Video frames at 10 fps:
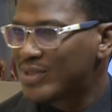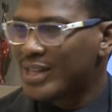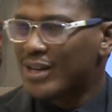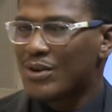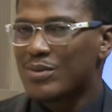
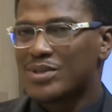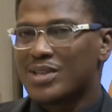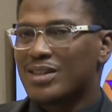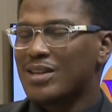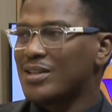Stay at home
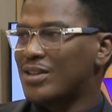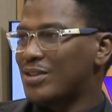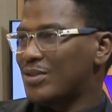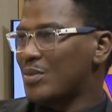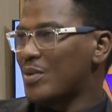till you're 30,
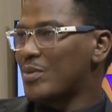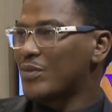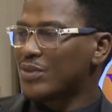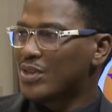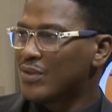33, maybe
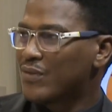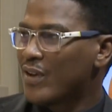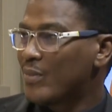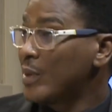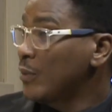even
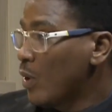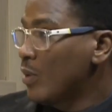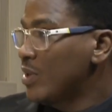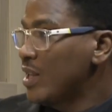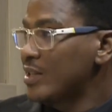35,
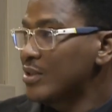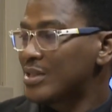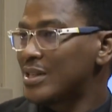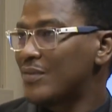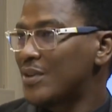while
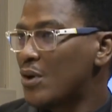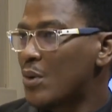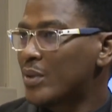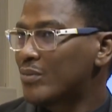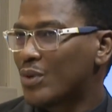millennials are leaving
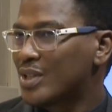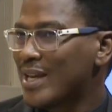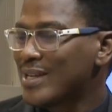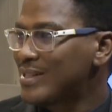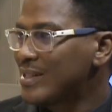home at what,
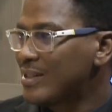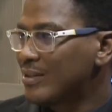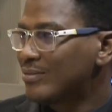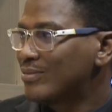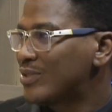
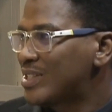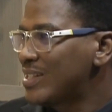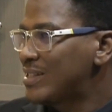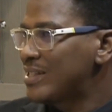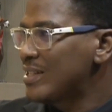18? Oh, well, 16.
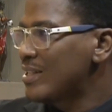is there a